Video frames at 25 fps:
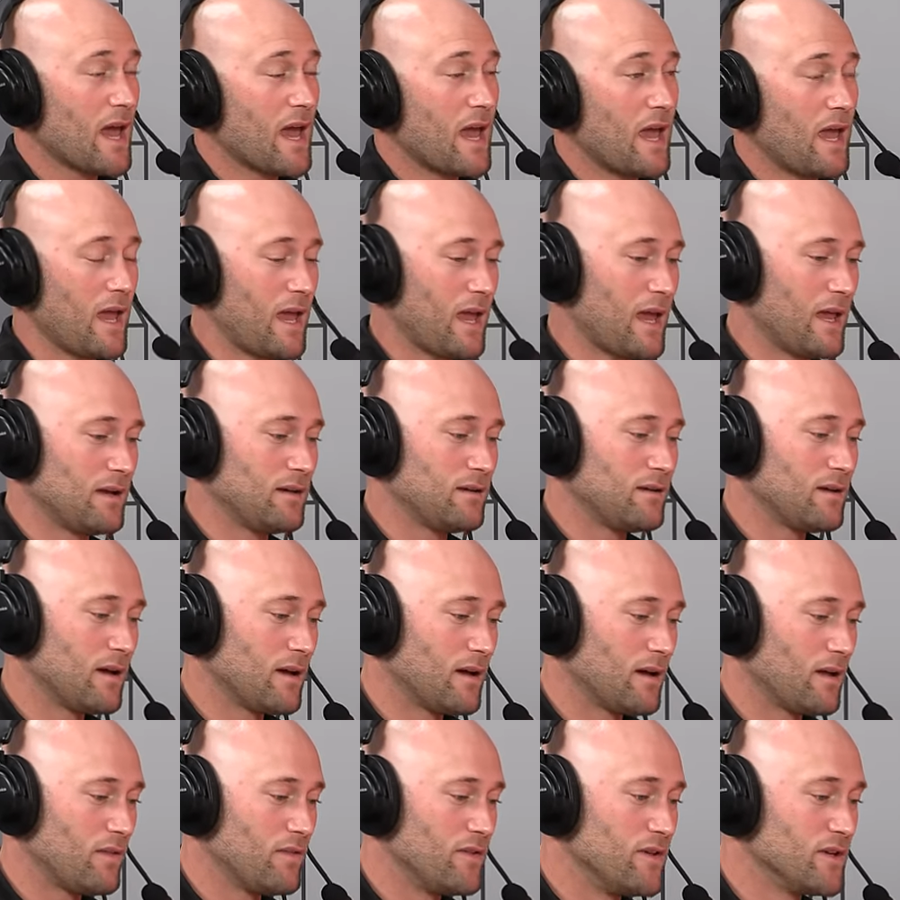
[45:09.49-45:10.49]
And
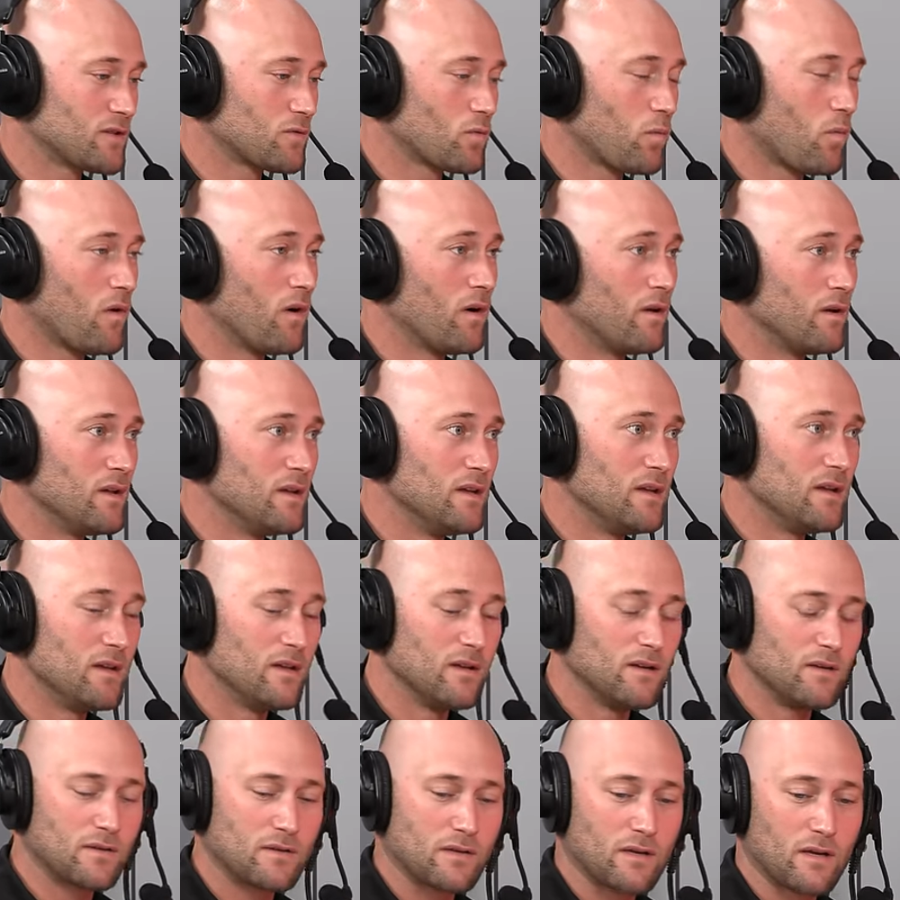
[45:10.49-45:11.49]
uh, this one
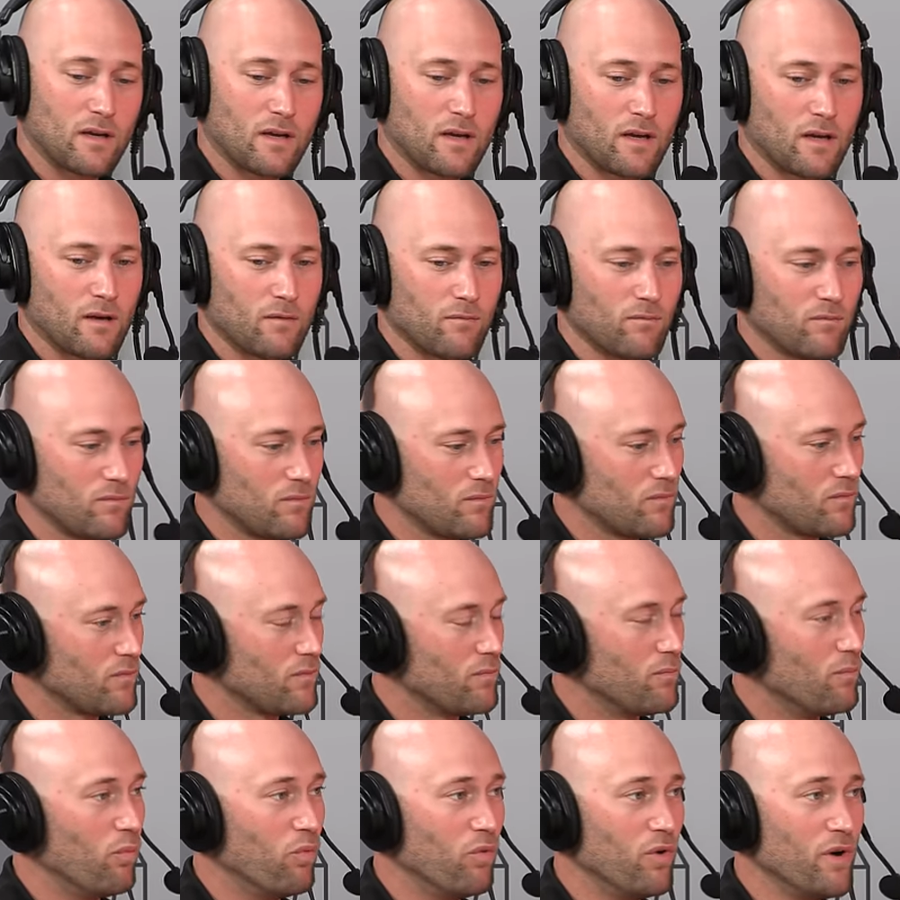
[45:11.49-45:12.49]
is
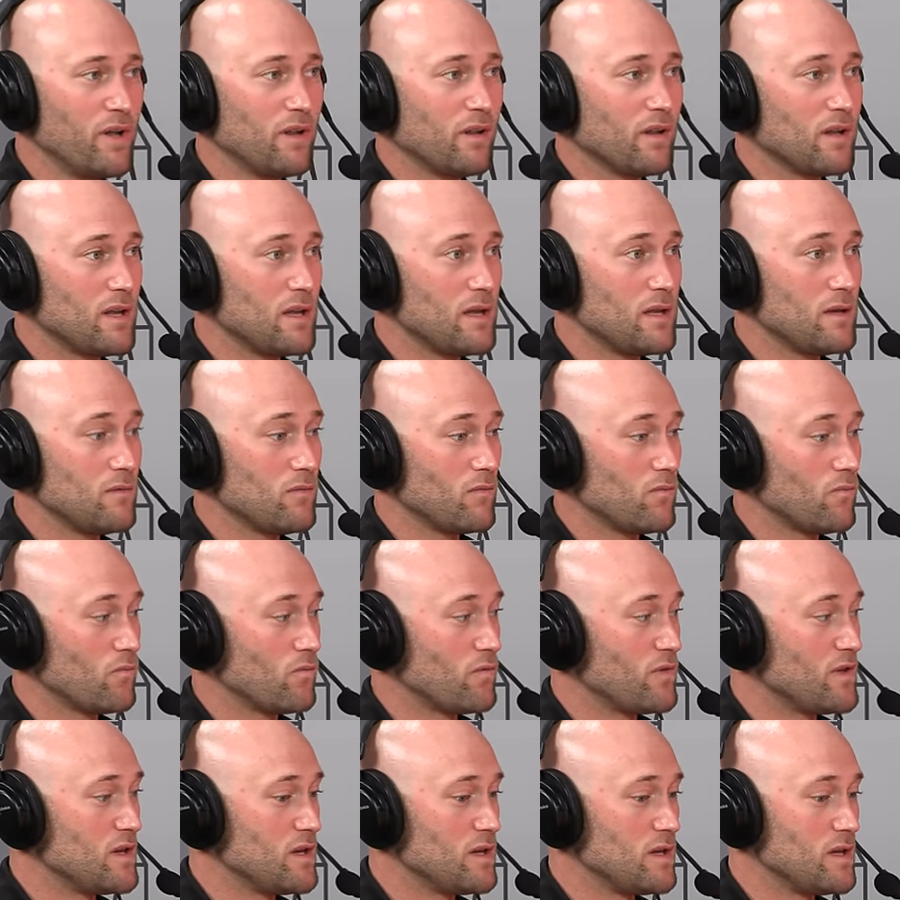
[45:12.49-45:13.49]
really
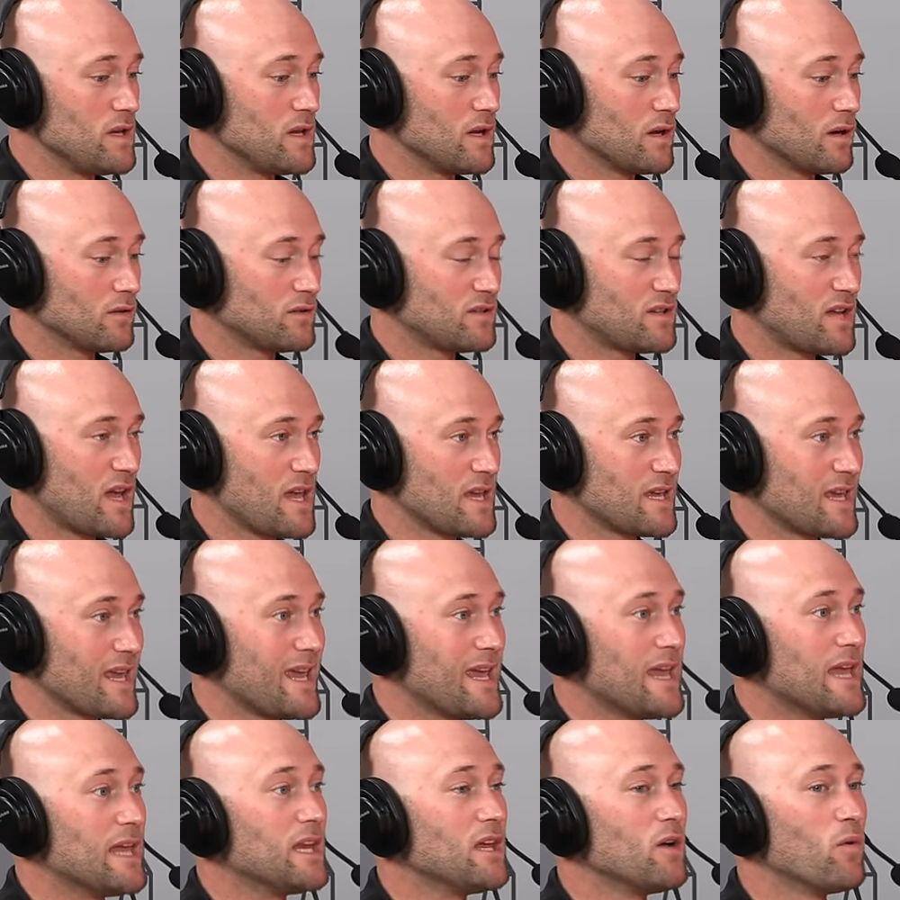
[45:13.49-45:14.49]
the take
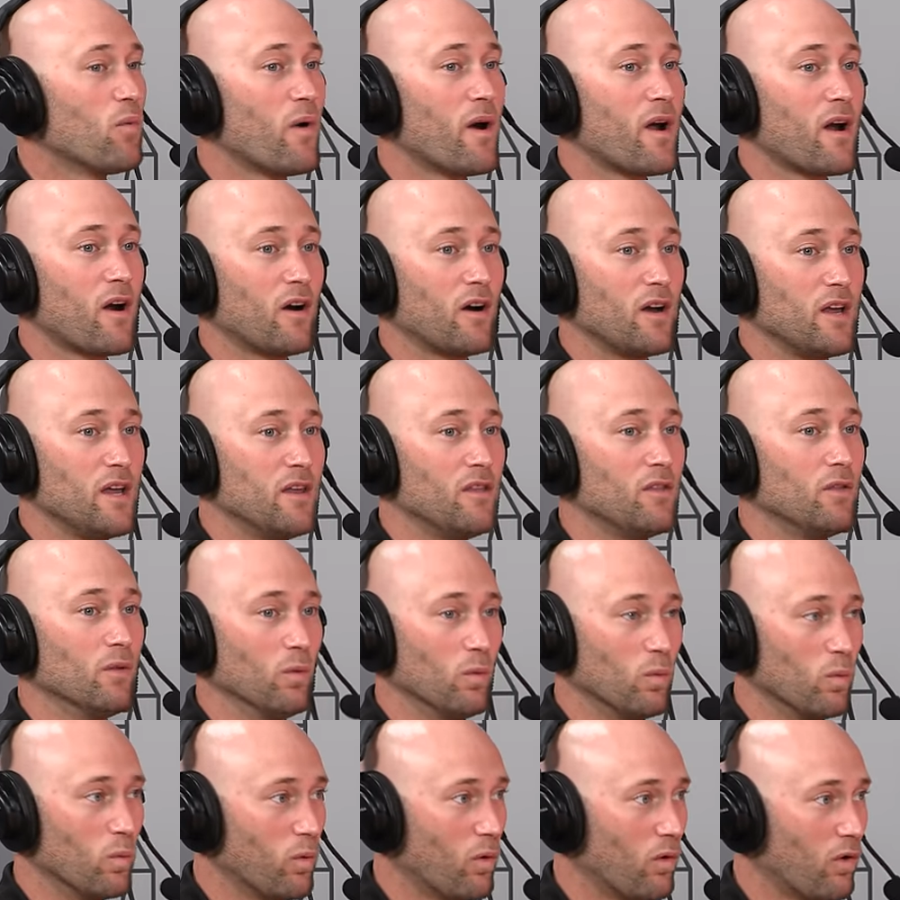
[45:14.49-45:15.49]
anywhere in the
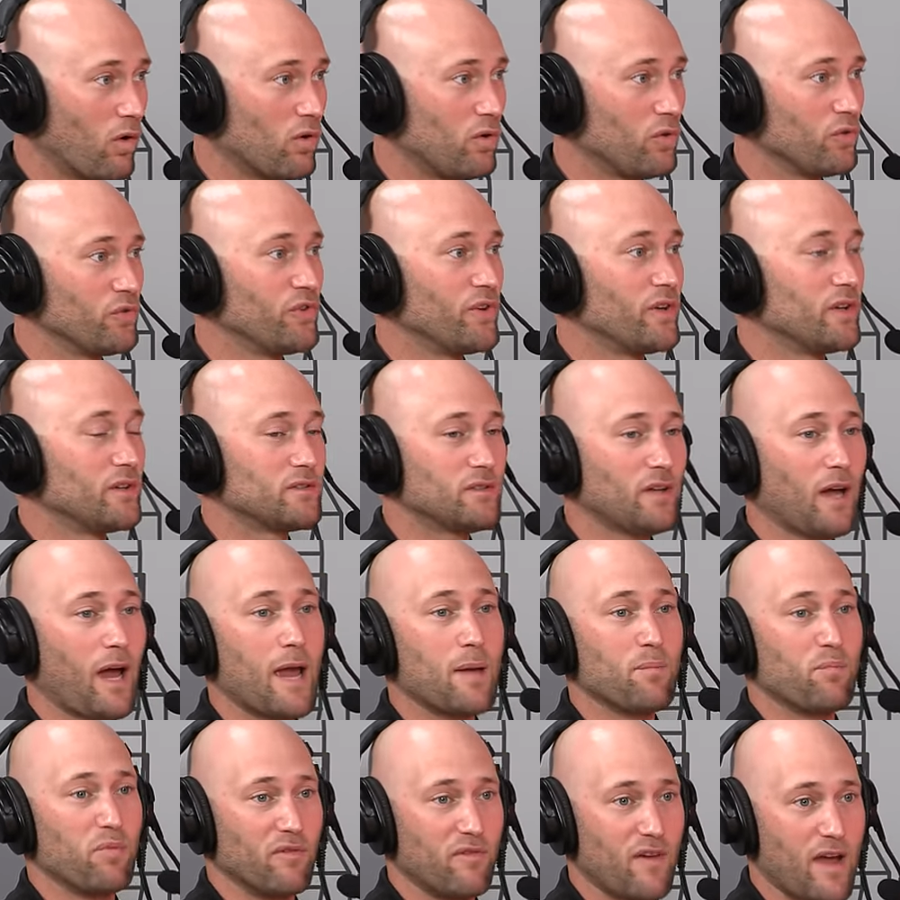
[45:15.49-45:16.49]
world
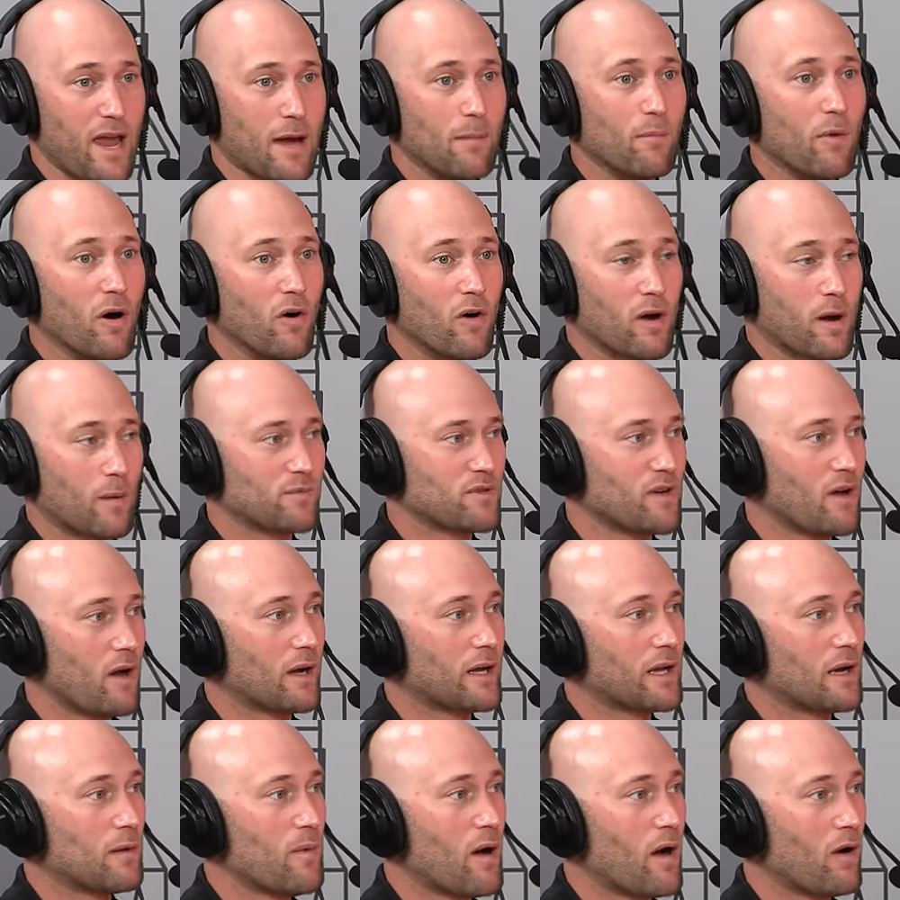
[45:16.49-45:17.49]
type of ammo. And I'm
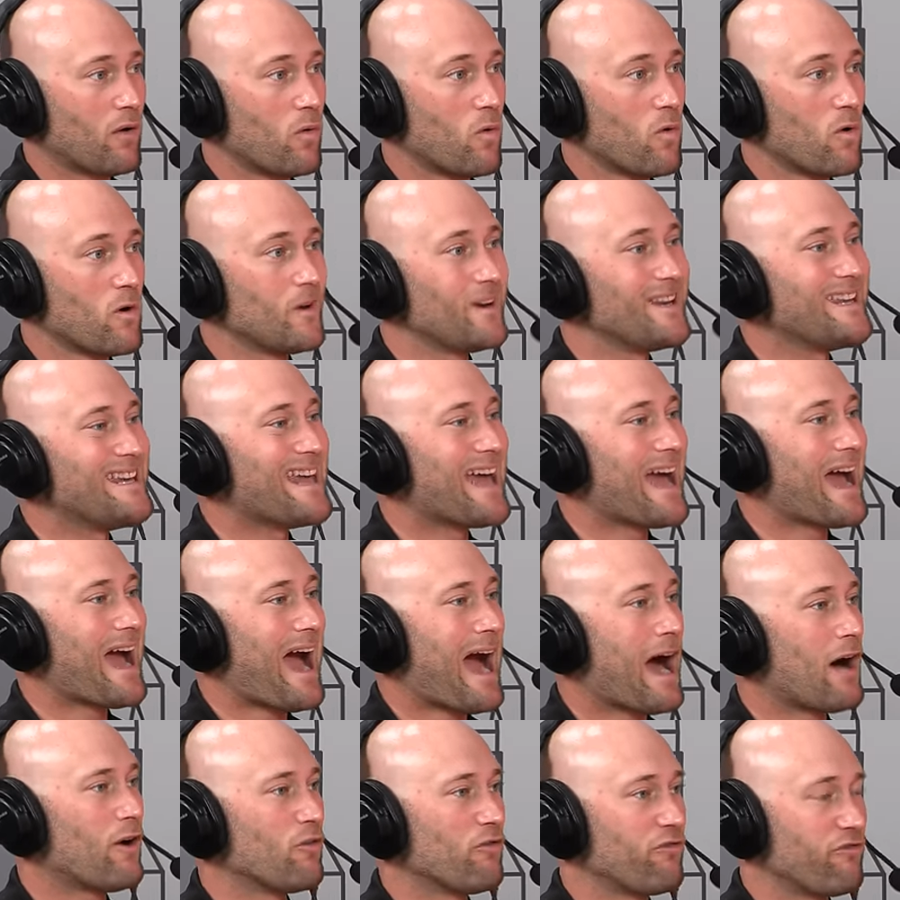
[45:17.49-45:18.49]
talking about Hornady
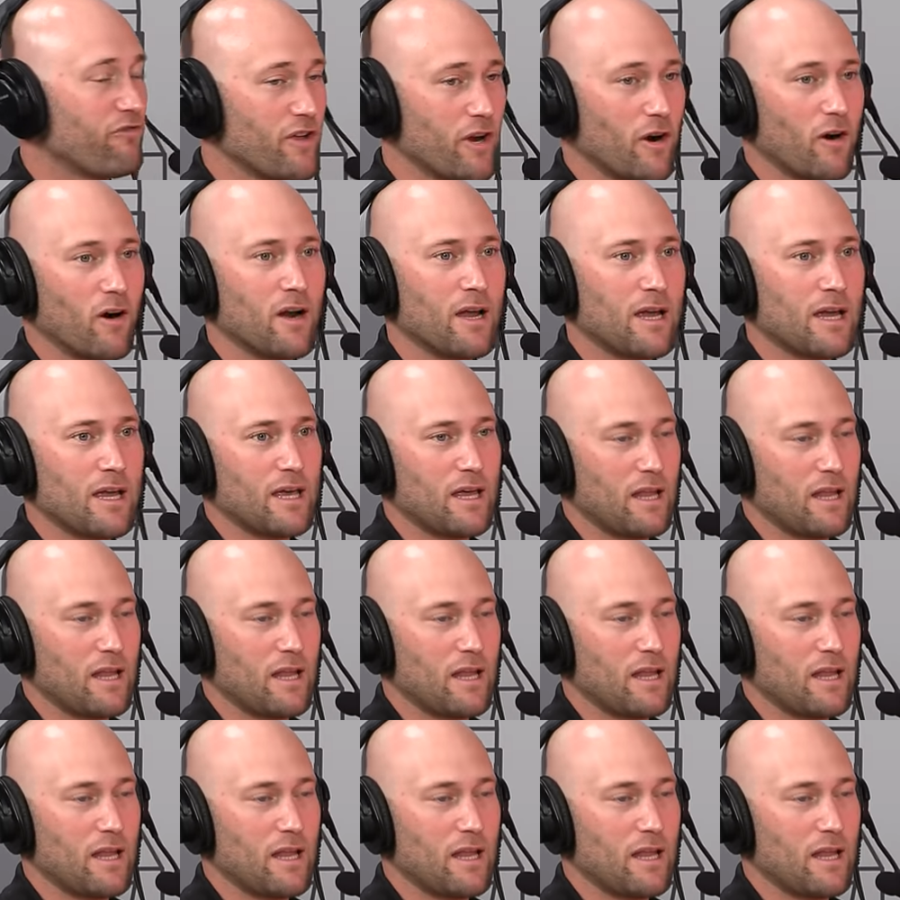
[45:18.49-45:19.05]
Outfitter.